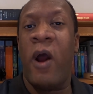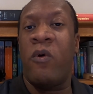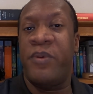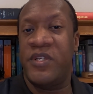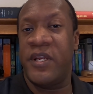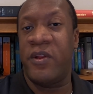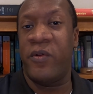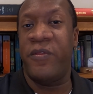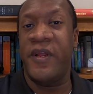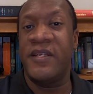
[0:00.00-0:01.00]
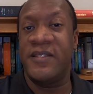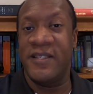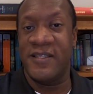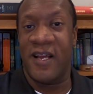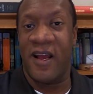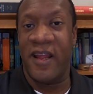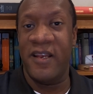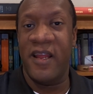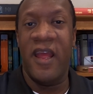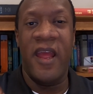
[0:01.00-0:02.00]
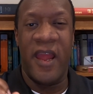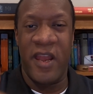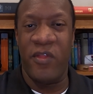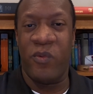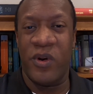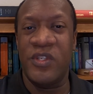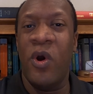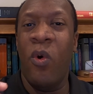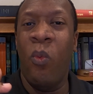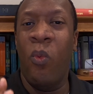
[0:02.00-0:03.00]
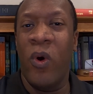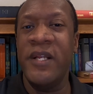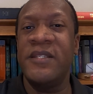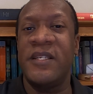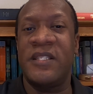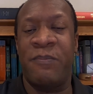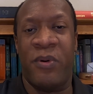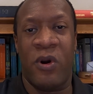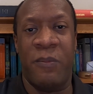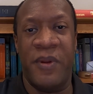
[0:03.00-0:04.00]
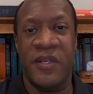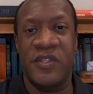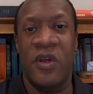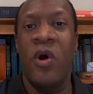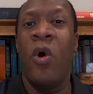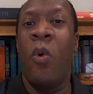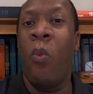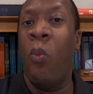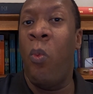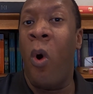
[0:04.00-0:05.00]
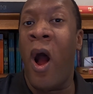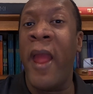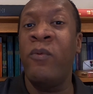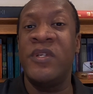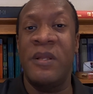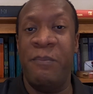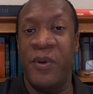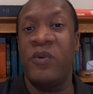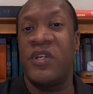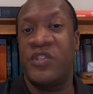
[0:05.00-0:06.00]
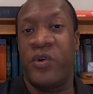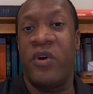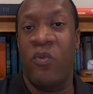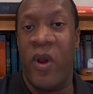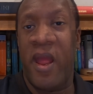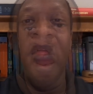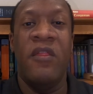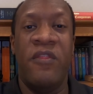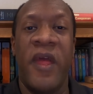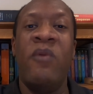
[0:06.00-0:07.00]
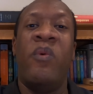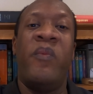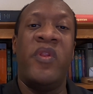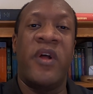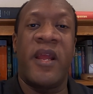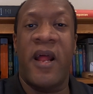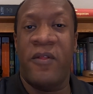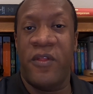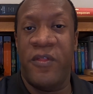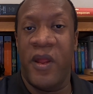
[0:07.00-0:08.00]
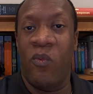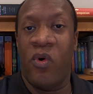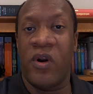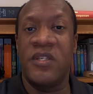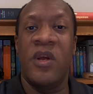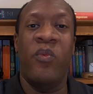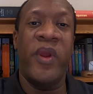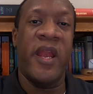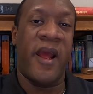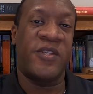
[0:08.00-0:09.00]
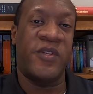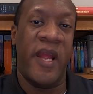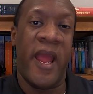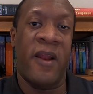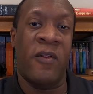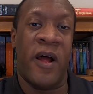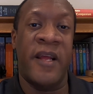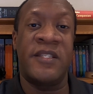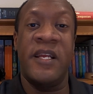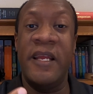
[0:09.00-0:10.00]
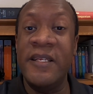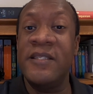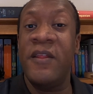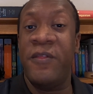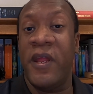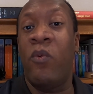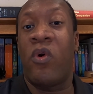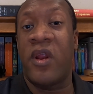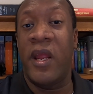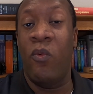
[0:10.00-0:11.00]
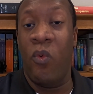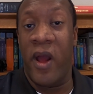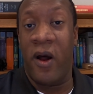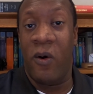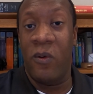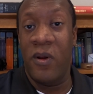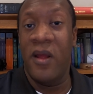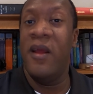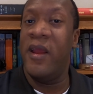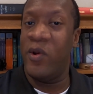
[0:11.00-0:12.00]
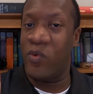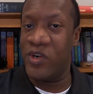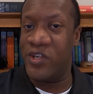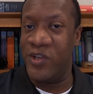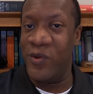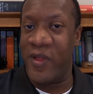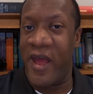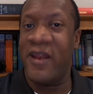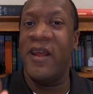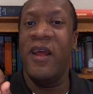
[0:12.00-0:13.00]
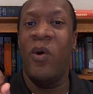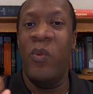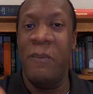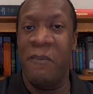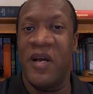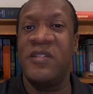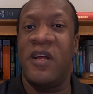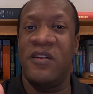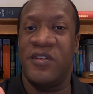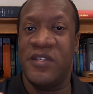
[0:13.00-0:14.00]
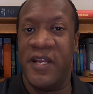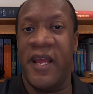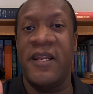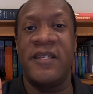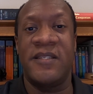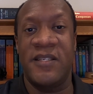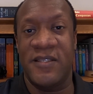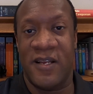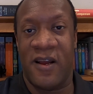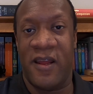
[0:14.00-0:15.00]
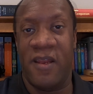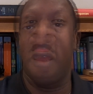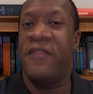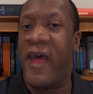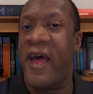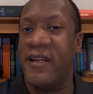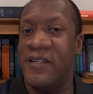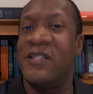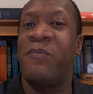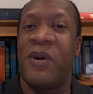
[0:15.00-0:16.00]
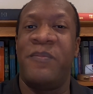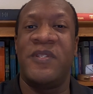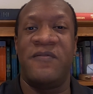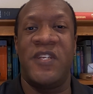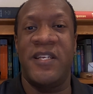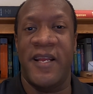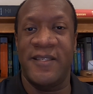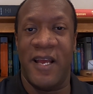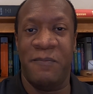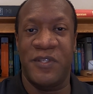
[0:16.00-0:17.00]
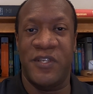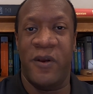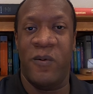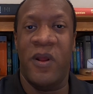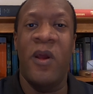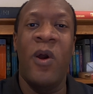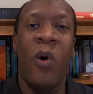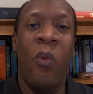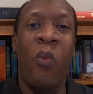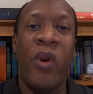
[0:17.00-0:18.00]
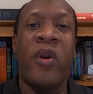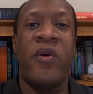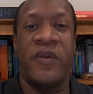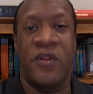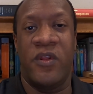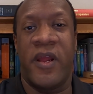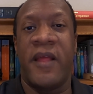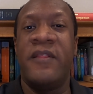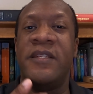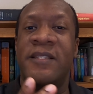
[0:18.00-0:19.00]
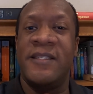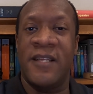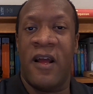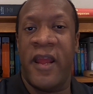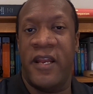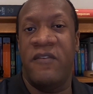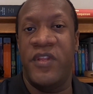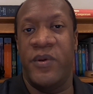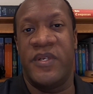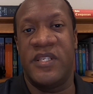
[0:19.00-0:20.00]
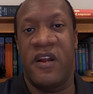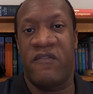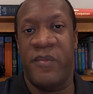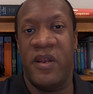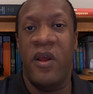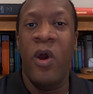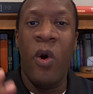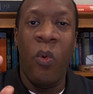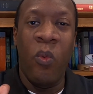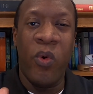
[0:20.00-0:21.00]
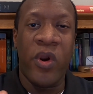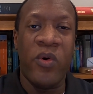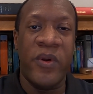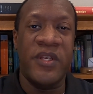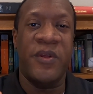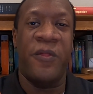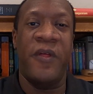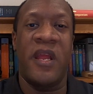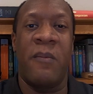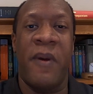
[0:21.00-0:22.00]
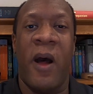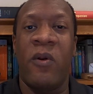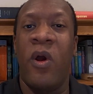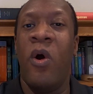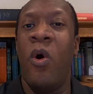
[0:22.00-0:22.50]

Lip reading: how a particular thing is designed, in other words, what is its purpose? Why was it built a certain way? Then when we look at how the thing works, we can actually analyze, is the thing working well? In order to do that, we must understand its design. That is the purpose of today's episode. We're going to look at the design of the U.S. government. We're going to think about